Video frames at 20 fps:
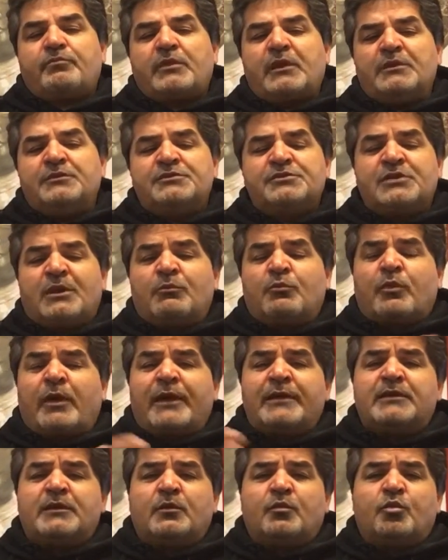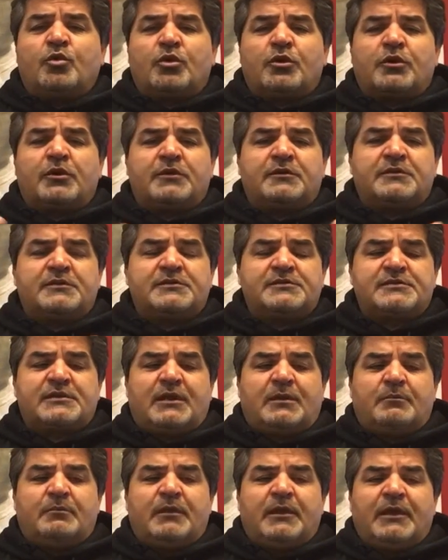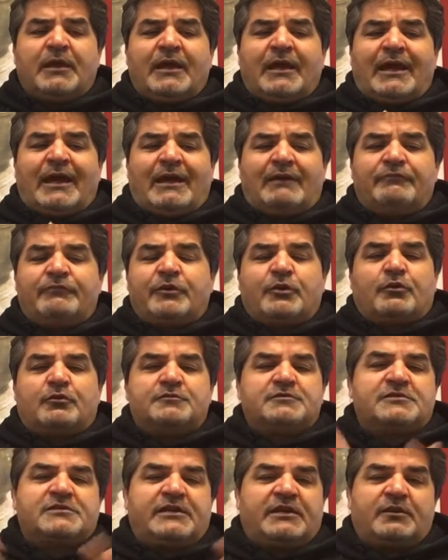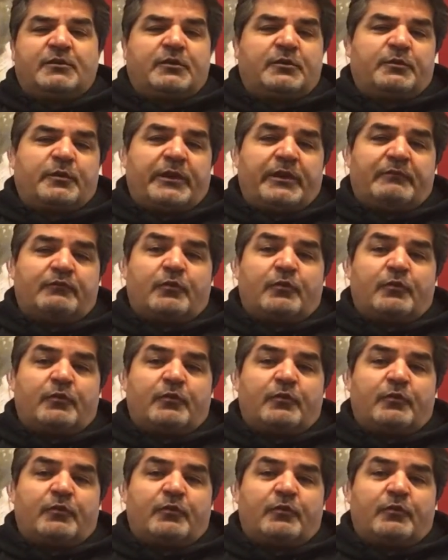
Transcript: some write the word, some have their own secret way of